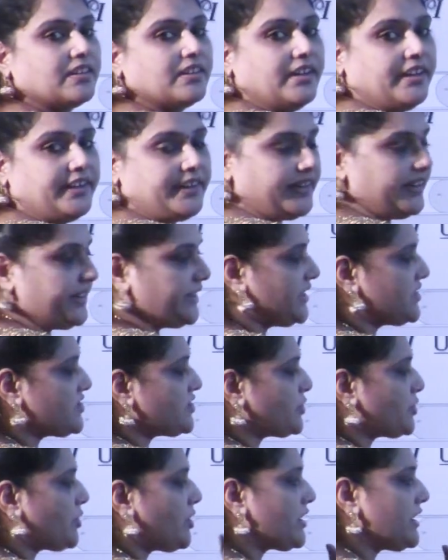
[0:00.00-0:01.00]
it returns
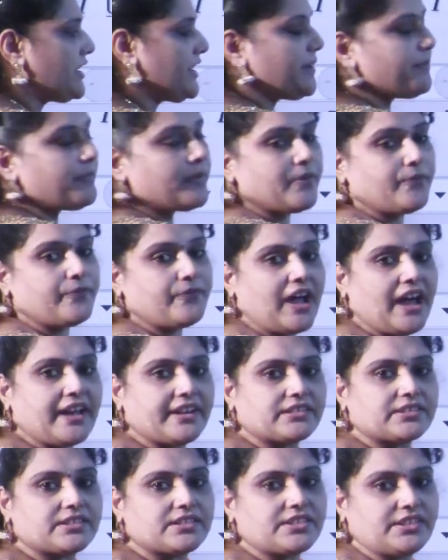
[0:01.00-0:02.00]
the total number of
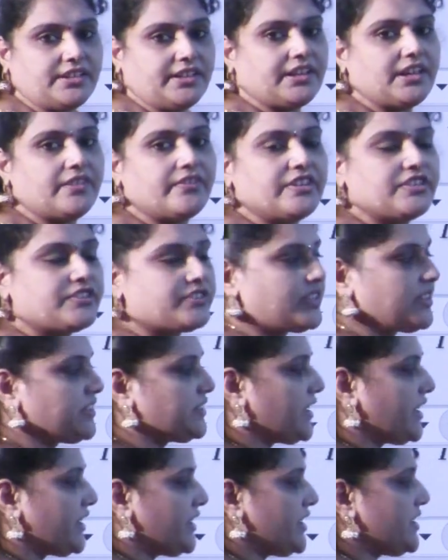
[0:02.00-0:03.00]
characters in a given string,
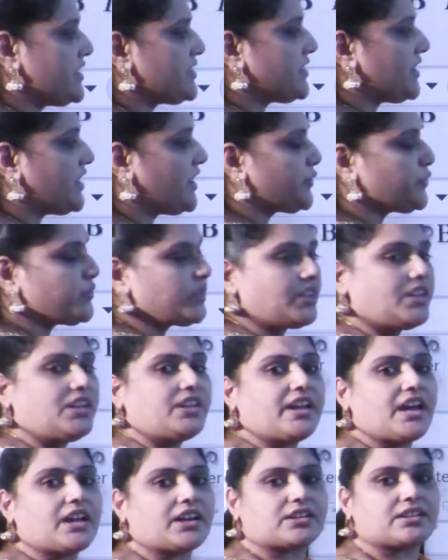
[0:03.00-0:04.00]
that is there are 3
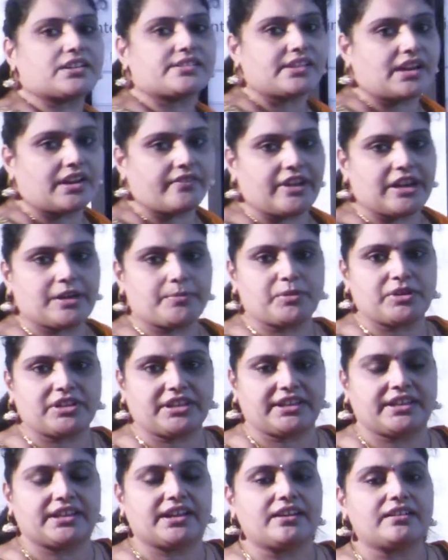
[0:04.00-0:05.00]
characters are available
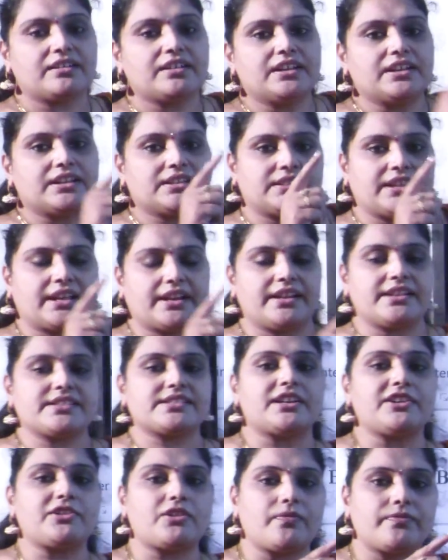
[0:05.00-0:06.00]
here. The
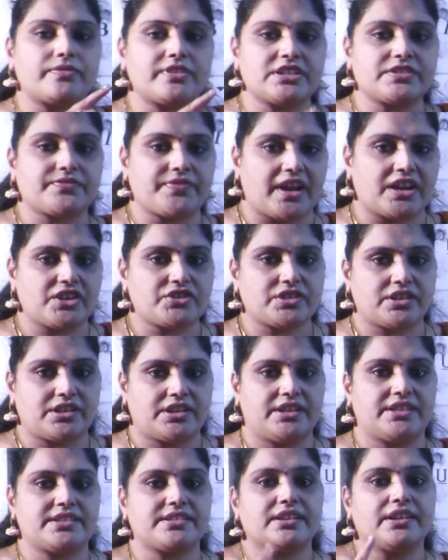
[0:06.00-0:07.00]
result of this function
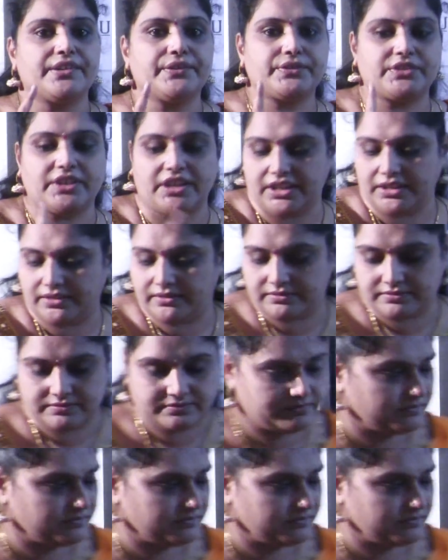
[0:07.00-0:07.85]
is 3.